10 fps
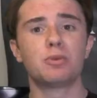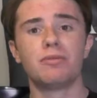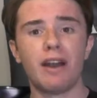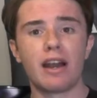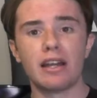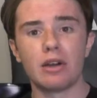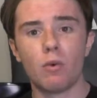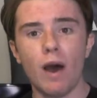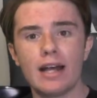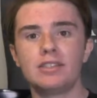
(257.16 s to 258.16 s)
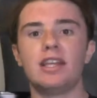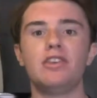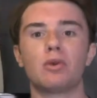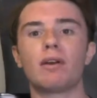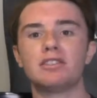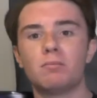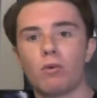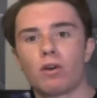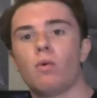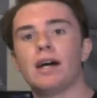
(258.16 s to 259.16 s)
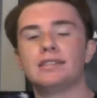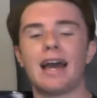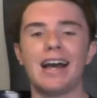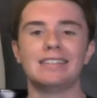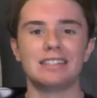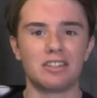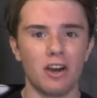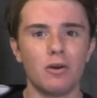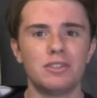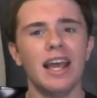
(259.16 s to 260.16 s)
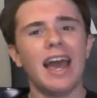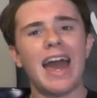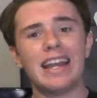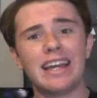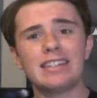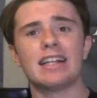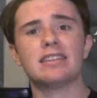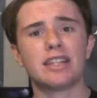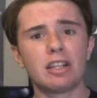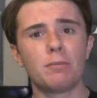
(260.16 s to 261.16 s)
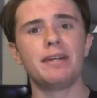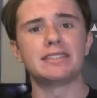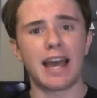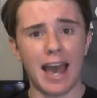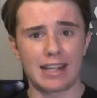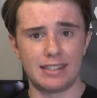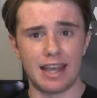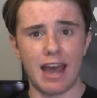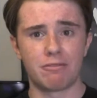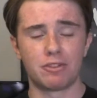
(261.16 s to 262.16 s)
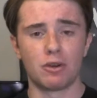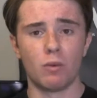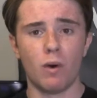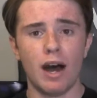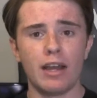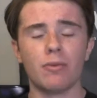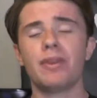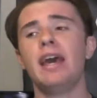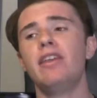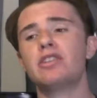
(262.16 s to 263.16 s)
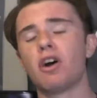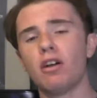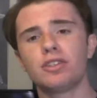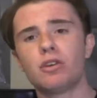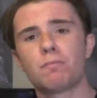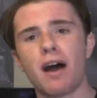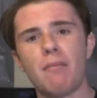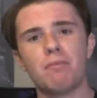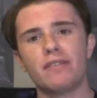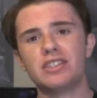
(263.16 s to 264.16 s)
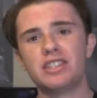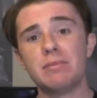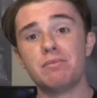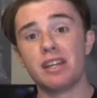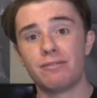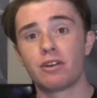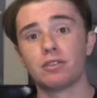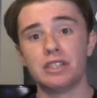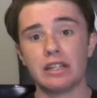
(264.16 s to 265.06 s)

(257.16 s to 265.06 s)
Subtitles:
with varying quests, and you'll run into more quests as it goes, and it gets a little bit taxing after a while. There's also a problem of a steep difficulty